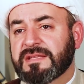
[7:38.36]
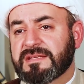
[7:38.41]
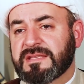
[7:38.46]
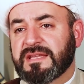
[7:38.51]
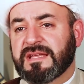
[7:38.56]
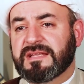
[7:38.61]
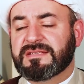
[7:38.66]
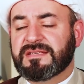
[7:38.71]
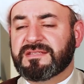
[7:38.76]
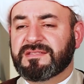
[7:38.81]

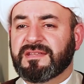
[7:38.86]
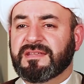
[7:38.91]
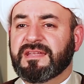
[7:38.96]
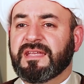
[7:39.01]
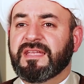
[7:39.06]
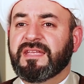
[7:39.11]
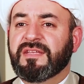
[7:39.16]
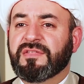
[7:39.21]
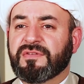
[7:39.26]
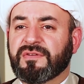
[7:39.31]
doesn't exist
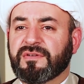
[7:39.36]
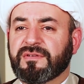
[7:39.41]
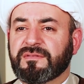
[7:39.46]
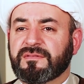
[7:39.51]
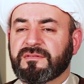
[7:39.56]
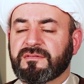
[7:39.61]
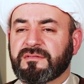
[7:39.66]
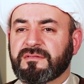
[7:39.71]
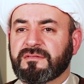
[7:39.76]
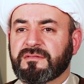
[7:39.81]
today either.
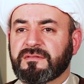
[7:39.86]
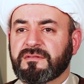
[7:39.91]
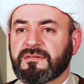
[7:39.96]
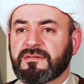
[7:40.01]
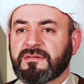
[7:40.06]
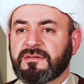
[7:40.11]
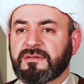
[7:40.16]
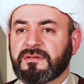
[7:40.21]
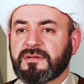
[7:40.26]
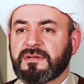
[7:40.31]

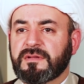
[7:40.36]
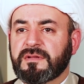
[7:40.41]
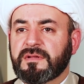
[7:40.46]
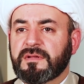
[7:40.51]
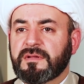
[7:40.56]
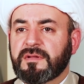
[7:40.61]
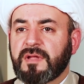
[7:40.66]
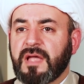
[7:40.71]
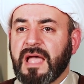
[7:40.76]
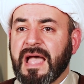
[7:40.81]

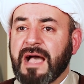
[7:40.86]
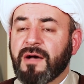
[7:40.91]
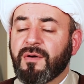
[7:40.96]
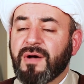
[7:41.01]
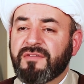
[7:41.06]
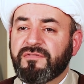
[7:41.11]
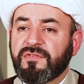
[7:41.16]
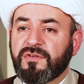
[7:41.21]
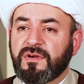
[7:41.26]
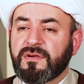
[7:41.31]

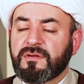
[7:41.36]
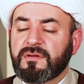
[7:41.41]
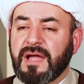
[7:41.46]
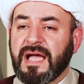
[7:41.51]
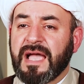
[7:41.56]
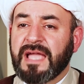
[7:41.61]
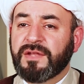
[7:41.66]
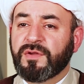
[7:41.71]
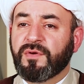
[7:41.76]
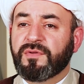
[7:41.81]
However,
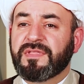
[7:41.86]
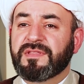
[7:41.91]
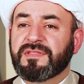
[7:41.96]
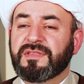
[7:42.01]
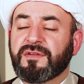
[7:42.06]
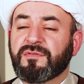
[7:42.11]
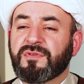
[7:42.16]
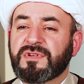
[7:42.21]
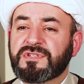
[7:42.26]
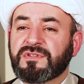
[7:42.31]
I know that
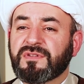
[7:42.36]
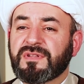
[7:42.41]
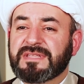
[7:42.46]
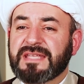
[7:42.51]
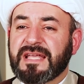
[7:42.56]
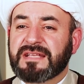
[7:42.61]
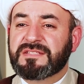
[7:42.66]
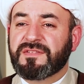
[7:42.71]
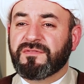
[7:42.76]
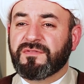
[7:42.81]
the original
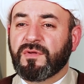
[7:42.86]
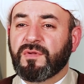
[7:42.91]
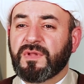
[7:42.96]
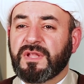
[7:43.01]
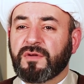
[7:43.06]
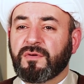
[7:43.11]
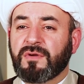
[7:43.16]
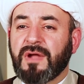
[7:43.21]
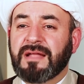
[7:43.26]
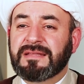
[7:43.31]
text of the
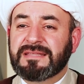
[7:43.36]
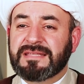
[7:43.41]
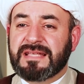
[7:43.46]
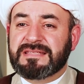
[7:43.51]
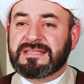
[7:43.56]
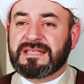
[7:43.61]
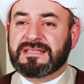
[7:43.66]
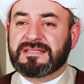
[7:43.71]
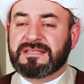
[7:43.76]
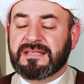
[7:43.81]
Holy Quran
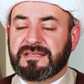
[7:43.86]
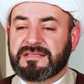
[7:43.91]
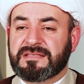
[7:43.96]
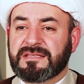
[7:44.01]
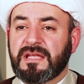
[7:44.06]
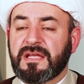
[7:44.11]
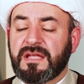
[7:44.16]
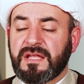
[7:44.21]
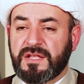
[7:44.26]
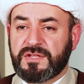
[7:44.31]
does
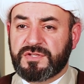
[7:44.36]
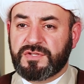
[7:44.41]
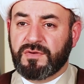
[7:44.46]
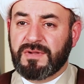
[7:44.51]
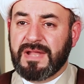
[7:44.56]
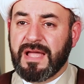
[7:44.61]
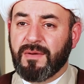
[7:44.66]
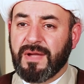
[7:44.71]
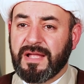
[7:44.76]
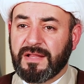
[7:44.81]
exist. So
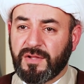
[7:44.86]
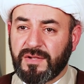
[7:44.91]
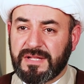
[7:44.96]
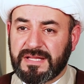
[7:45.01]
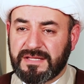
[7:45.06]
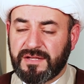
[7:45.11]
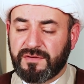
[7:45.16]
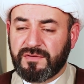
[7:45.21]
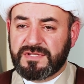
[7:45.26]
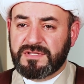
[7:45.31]
now I look
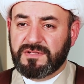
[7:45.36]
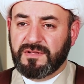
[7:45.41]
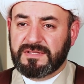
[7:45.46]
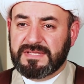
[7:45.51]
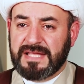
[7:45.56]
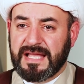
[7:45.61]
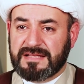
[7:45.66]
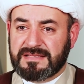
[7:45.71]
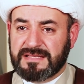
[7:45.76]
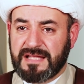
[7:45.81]
at the original
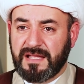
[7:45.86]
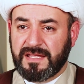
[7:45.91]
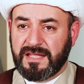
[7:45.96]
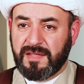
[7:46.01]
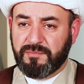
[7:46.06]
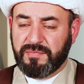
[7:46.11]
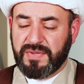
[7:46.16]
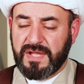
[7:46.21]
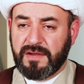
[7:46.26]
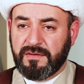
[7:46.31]
text, I
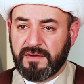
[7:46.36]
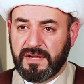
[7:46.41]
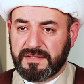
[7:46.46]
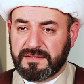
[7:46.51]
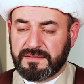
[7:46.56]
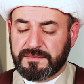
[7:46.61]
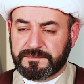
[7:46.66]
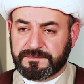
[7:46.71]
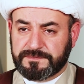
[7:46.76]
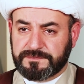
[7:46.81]
compare
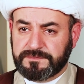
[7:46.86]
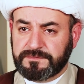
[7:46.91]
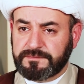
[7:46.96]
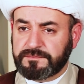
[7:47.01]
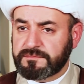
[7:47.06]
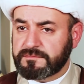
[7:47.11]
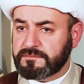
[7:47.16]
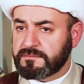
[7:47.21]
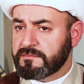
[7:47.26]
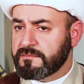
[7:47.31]
it
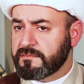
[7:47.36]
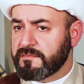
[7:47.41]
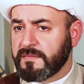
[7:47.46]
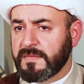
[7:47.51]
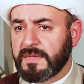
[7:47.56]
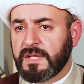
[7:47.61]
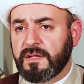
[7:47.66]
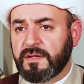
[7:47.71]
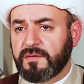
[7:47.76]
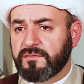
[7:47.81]

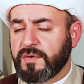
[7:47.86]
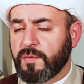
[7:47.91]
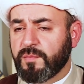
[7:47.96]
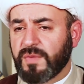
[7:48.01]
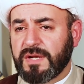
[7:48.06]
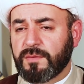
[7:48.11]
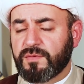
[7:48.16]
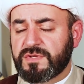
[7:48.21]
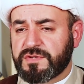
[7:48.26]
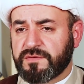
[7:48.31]
from
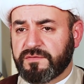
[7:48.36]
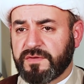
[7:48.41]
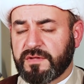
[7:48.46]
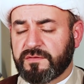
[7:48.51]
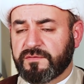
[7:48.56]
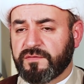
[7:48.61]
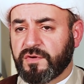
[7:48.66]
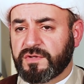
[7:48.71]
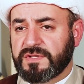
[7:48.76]
when it was revealed